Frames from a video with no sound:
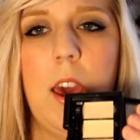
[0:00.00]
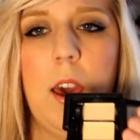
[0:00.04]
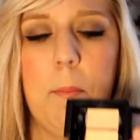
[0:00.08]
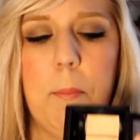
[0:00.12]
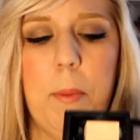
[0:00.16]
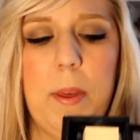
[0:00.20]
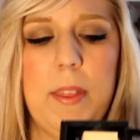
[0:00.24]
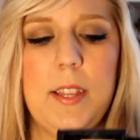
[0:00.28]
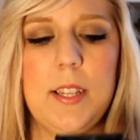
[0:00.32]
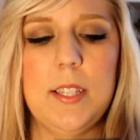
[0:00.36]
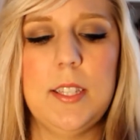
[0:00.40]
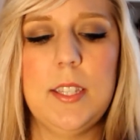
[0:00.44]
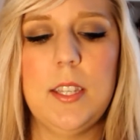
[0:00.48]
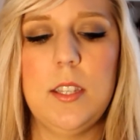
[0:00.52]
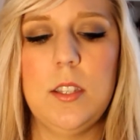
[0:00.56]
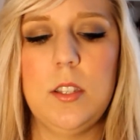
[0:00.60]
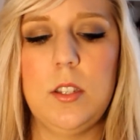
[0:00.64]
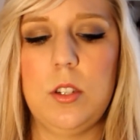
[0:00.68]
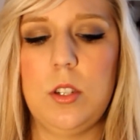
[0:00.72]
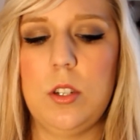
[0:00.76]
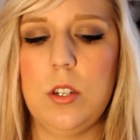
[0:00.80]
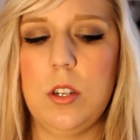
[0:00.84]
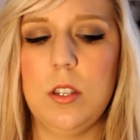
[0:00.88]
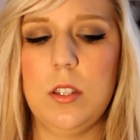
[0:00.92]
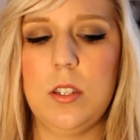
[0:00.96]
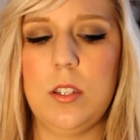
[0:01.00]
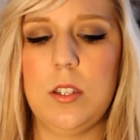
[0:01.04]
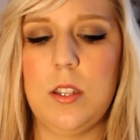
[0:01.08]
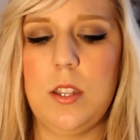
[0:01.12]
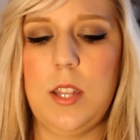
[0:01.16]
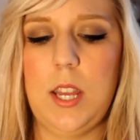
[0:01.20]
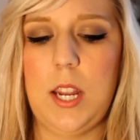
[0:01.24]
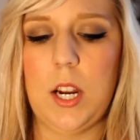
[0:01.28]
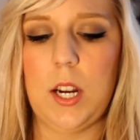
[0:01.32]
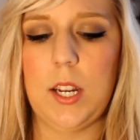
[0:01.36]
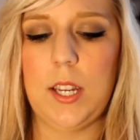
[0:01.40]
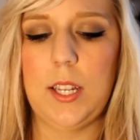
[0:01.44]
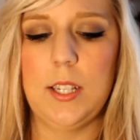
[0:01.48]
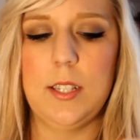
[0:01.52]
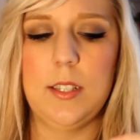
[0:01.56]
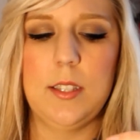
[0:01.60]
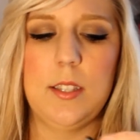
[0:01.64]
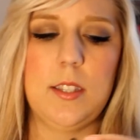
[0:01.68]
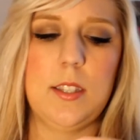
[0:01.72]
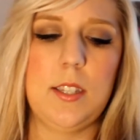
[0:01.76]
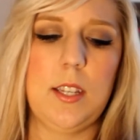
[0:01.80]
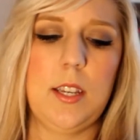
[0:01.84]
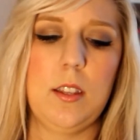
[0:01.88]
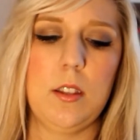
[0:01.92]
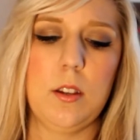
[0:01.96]
But this is just their
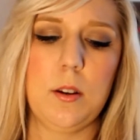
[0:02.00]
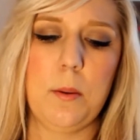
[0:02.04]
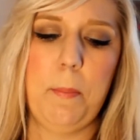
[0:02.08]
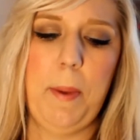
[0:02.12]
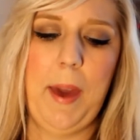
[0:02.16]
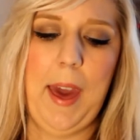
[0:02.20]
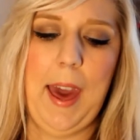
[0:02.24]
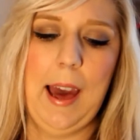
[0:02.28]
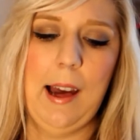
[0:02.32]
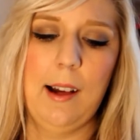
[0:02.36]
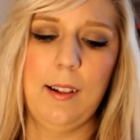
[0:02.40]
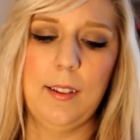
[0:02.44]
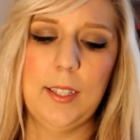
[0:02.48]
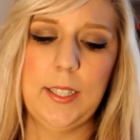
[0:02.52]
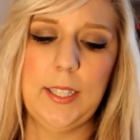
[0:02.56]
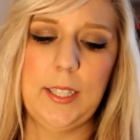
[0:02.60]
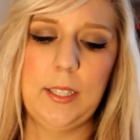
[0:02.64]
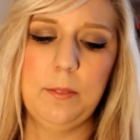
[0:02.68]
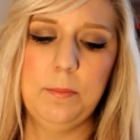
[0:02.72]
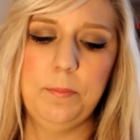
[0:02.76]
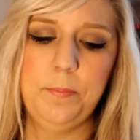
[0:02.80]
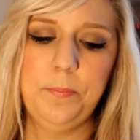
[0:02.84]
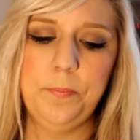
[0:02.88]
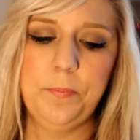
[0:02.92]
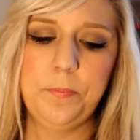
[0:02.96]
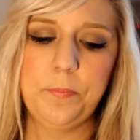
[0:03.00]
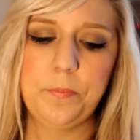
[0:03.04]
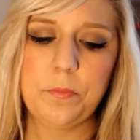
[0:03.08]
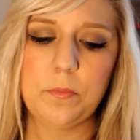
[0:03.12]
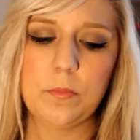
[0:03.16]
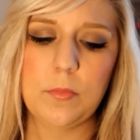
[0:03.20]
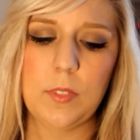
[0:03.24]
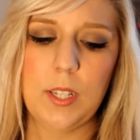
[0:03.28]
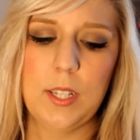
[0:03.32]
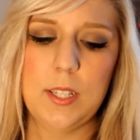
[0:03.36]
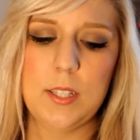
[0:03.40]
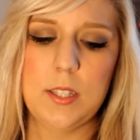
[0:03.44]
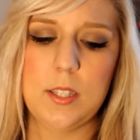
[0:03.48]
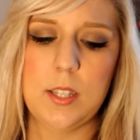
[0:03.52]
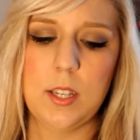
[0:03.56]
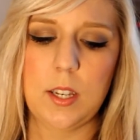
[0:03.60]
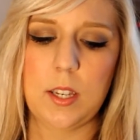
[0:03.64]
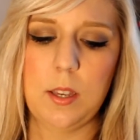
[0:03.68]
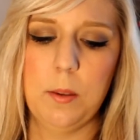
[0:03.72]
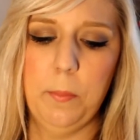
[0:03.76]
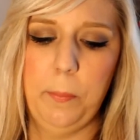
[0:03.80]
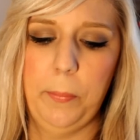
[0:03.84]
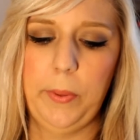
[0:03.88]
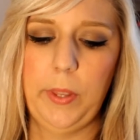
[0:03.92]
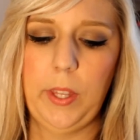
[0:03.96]
concealer palette. It's the
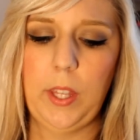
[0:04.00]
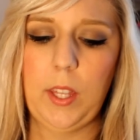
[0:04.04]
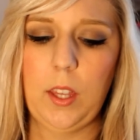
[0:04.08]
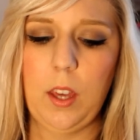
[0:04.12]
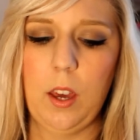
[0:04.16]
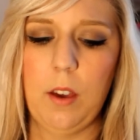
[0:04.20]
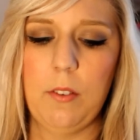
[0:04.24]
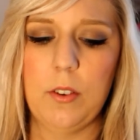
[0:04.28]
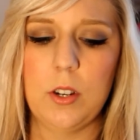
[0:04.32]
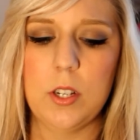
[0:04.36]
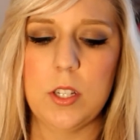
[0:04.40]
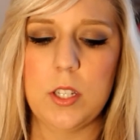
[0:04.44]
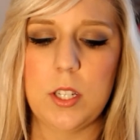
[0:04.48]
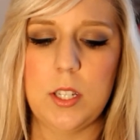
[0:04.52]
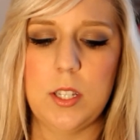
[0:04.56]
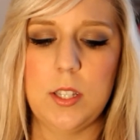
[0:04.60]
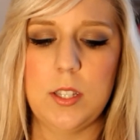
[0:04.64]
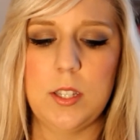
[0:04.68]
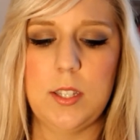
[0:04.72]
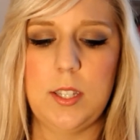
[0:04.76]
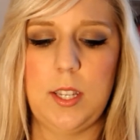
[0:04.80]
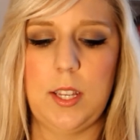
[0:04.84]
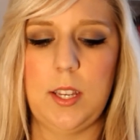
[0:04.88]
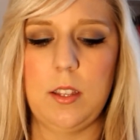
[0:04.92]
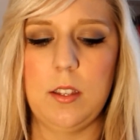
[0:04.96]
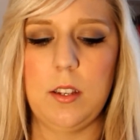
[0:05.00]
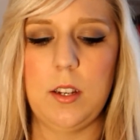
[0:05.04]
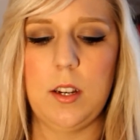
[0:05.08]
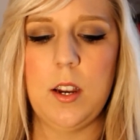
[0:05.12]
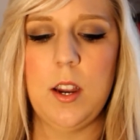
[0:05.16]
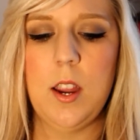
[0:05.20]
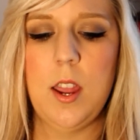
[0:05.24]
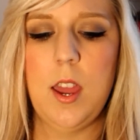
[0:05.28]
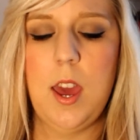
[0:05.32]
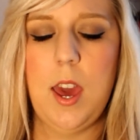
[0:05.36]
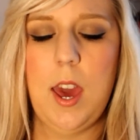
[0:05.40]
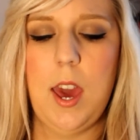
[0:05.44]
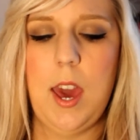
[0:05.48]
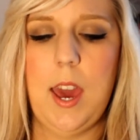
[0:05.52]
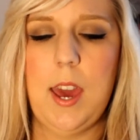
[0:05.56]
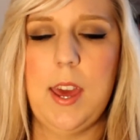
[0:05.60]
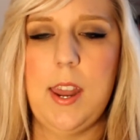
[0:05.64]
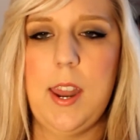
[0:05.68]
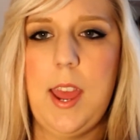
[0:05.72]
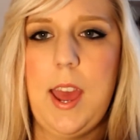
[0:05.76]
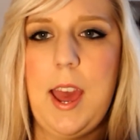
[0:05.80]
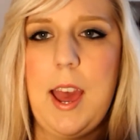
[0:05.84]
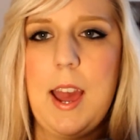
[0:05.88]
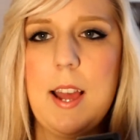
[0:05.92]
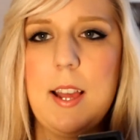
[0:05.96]
Complete Coverage Concealer, and
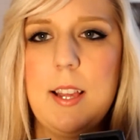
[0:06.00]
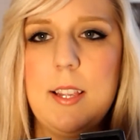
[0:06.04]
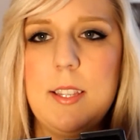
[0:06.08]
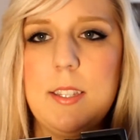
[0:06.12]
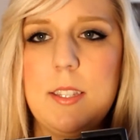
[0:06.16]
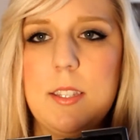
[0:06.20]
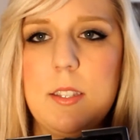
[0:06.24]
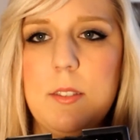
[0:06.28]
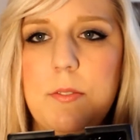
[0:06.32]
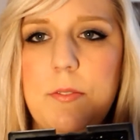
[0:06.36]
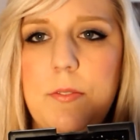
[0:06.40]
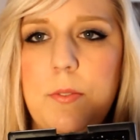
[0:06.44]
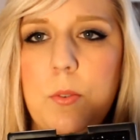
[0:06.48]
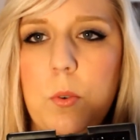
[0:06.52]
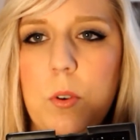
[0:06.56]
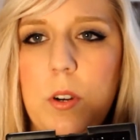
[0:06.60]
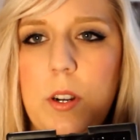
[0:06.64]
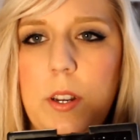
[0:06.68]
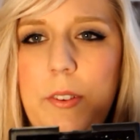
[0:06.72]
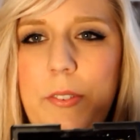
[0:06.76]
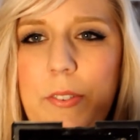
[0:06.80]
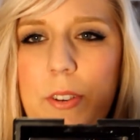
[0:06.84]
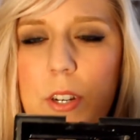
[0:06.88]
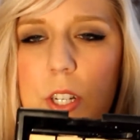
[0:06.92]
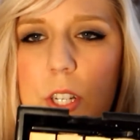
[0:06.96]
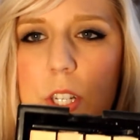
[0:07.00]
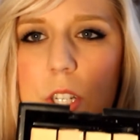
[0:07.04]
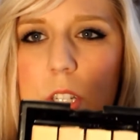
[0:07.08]
it has 4 different